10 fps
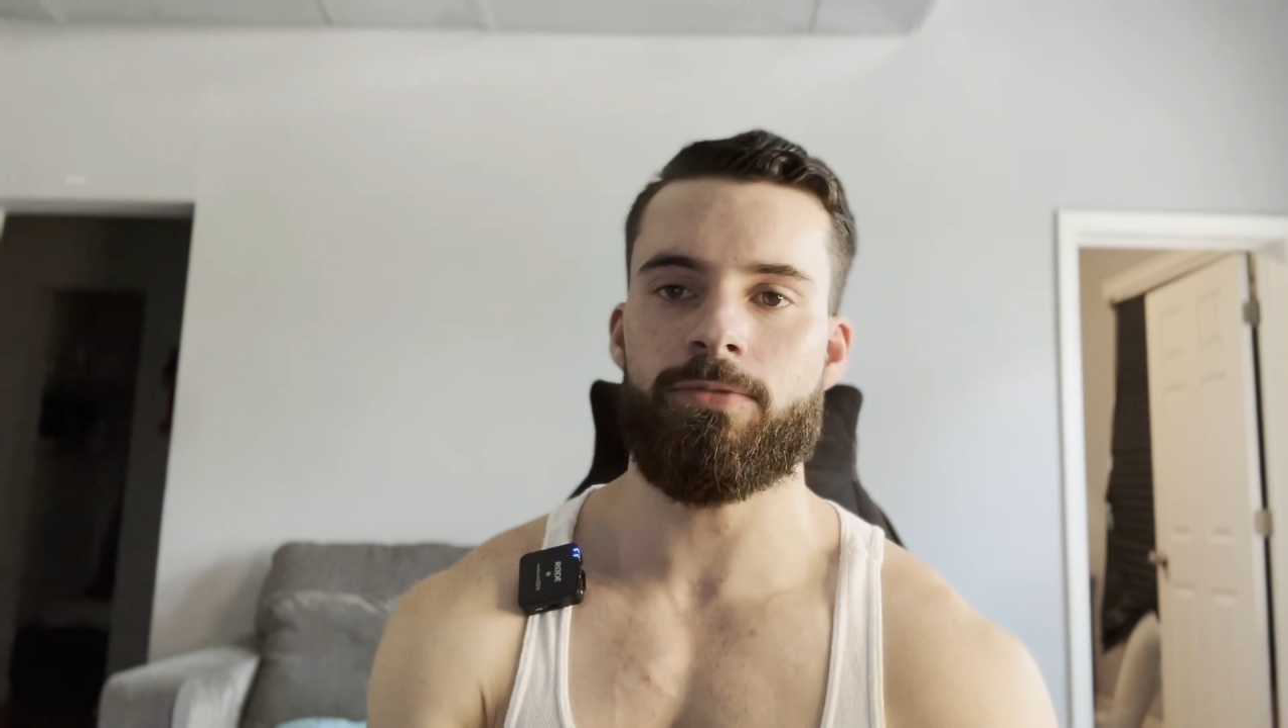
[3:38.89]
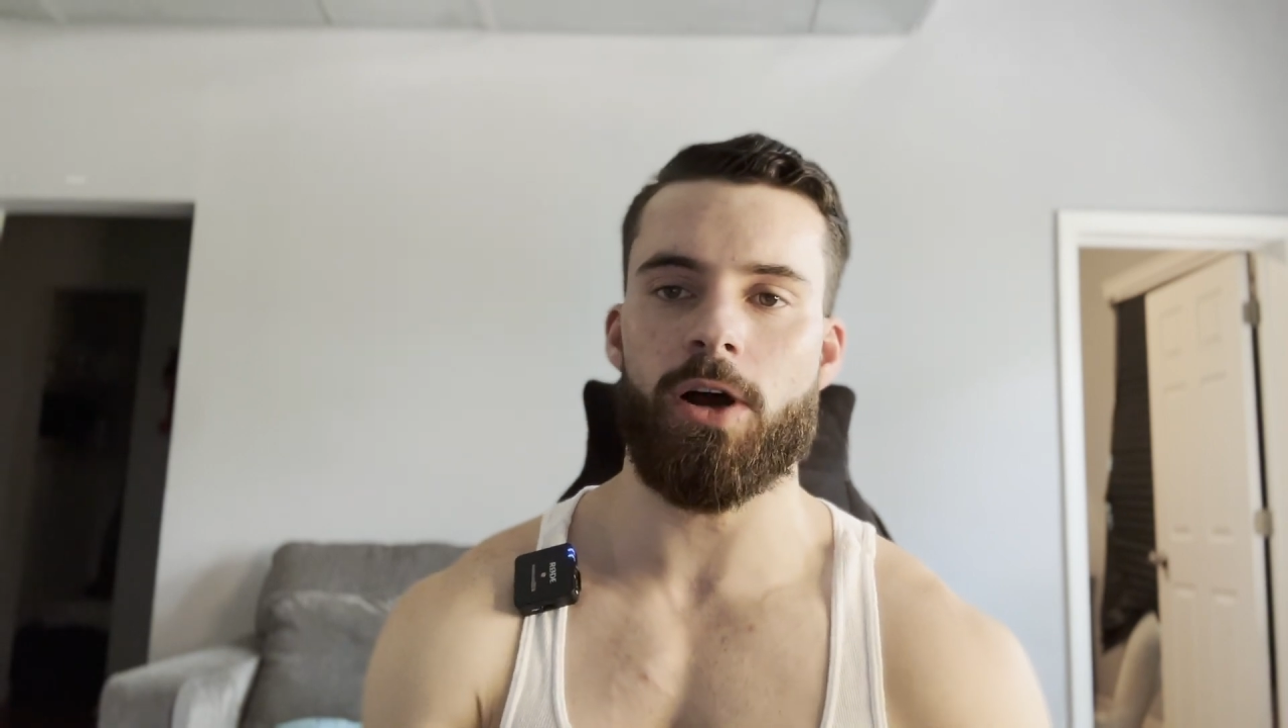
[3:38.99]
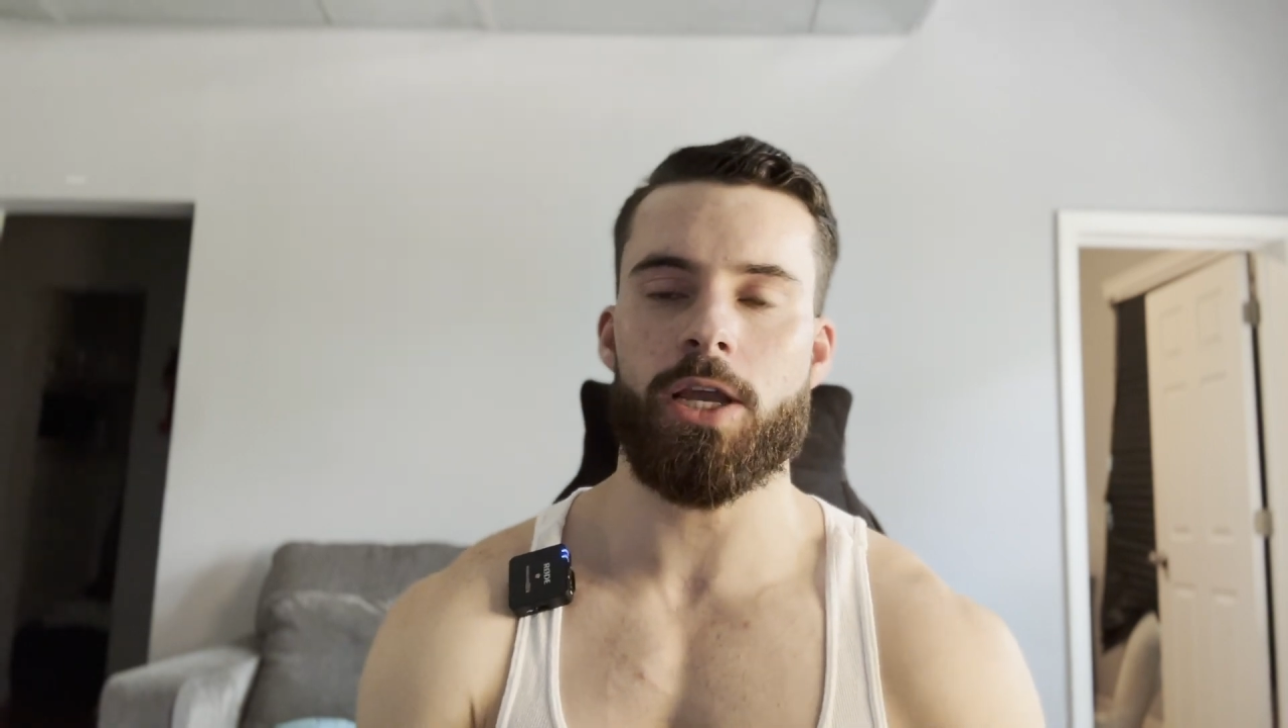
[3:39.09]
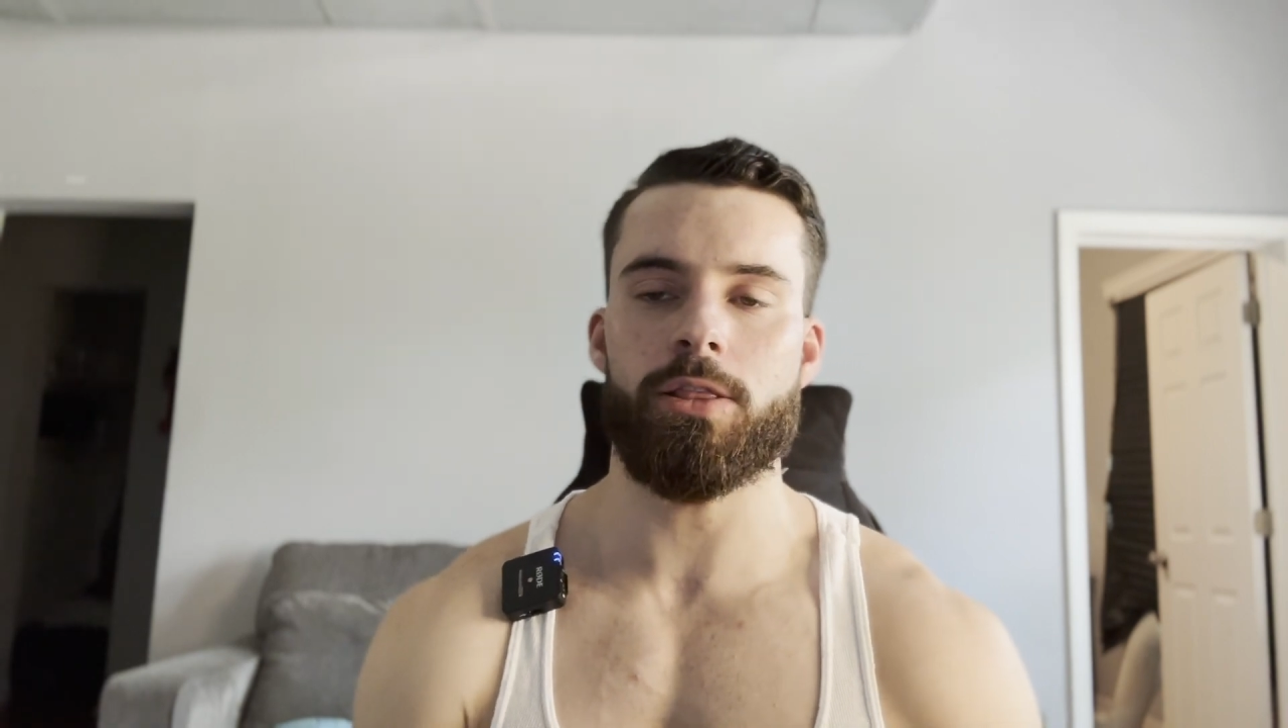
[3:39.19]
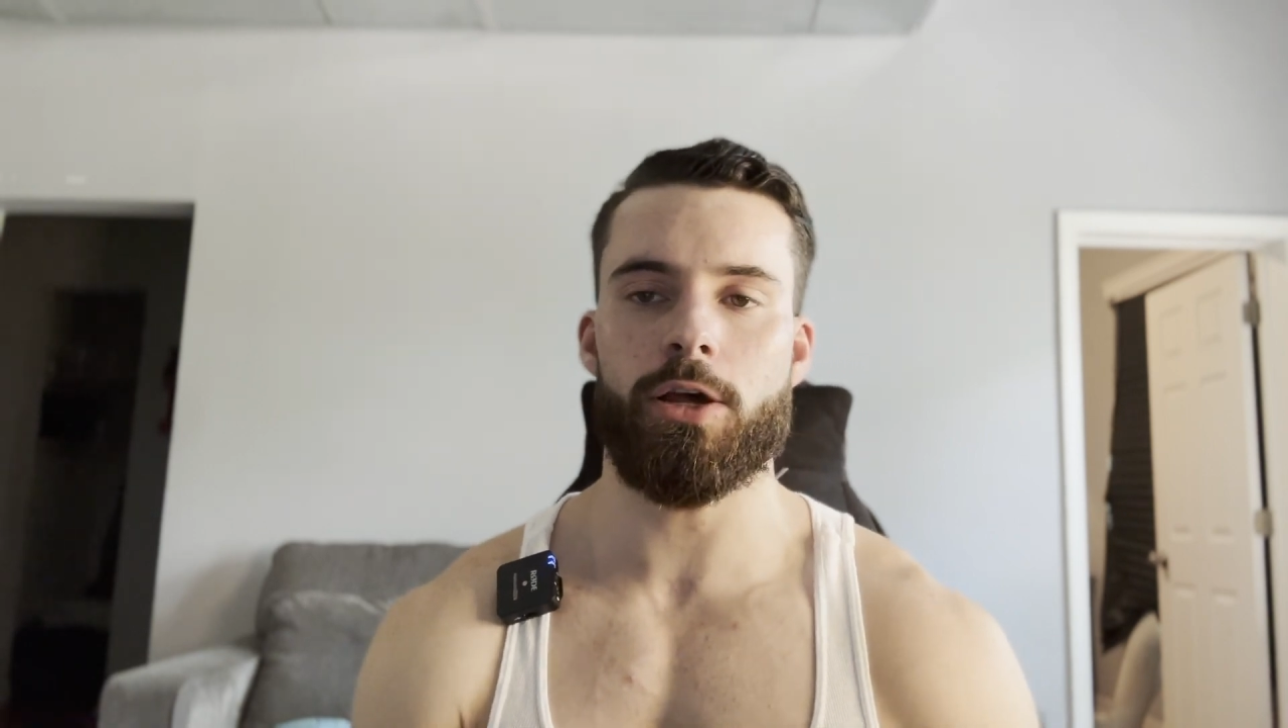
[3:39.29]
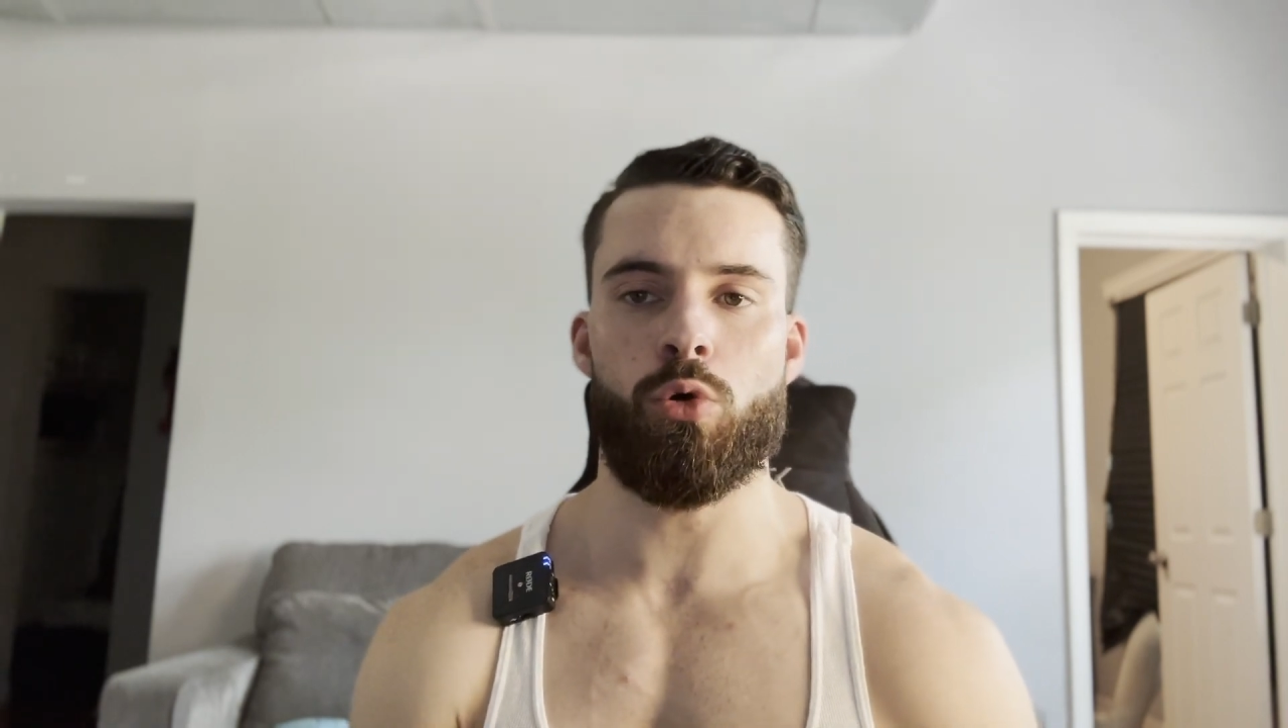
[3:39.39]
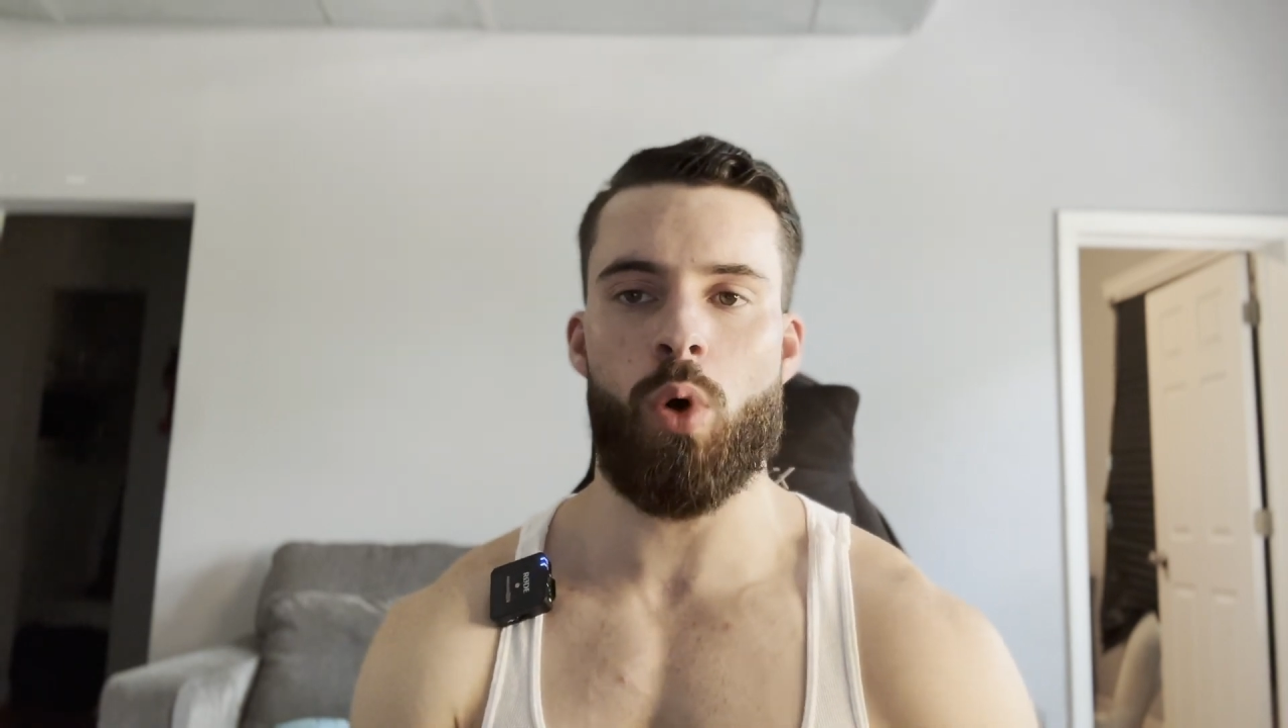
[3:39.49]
fucking little